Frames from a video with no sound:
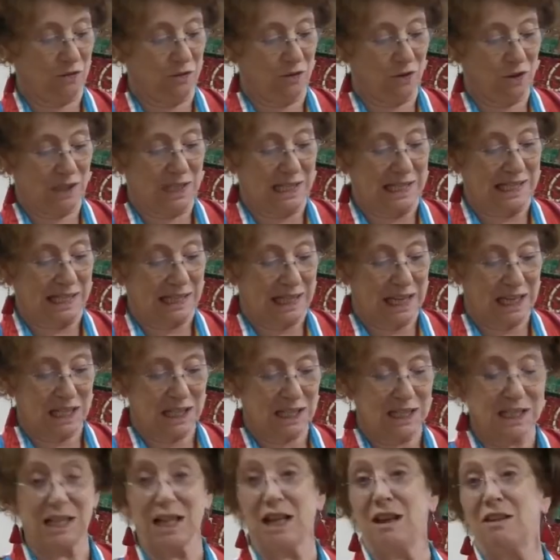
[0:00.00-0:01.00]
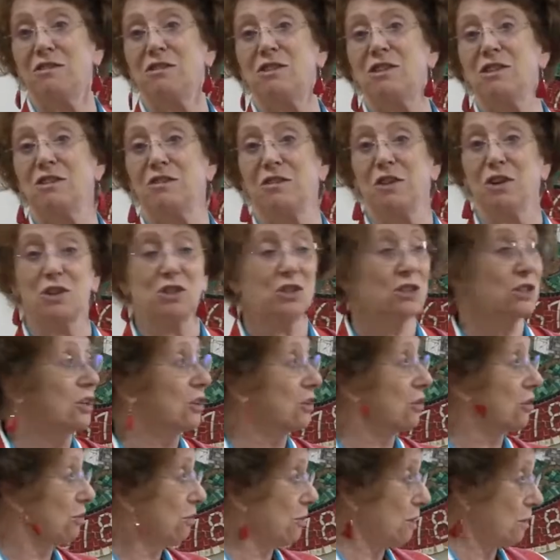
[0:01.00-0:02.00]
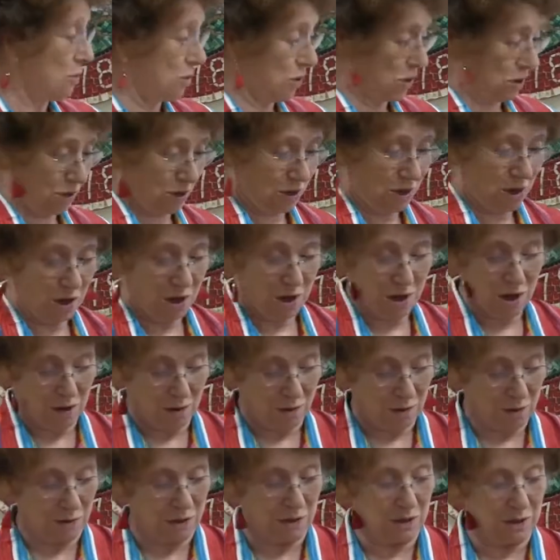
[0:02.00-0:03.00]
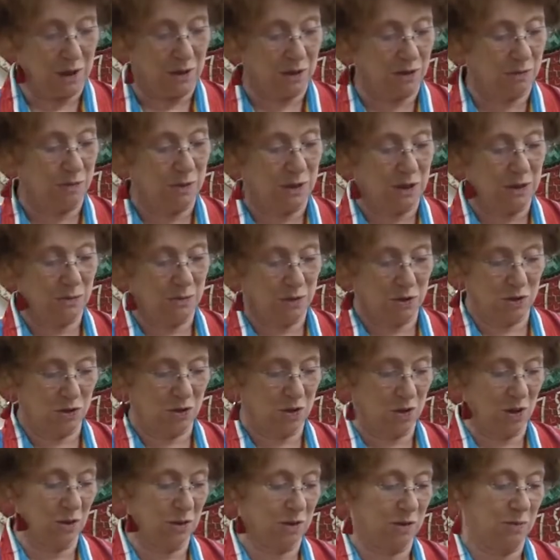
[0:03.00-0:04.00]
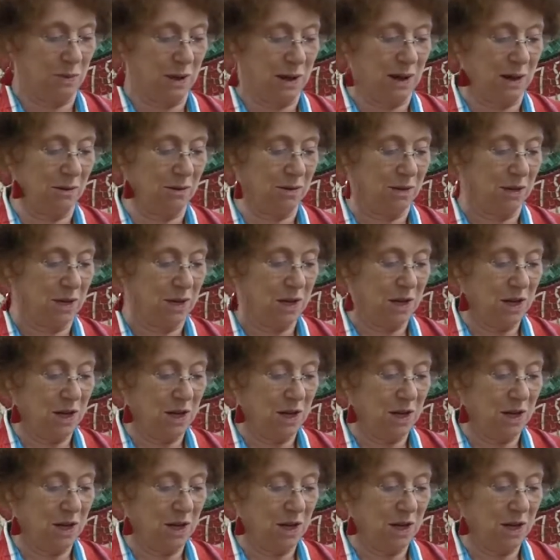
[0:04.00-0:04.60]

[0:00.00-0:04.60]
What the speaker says: first is legislative dysfunction and corruption, which Dr. Benjamin has talked about.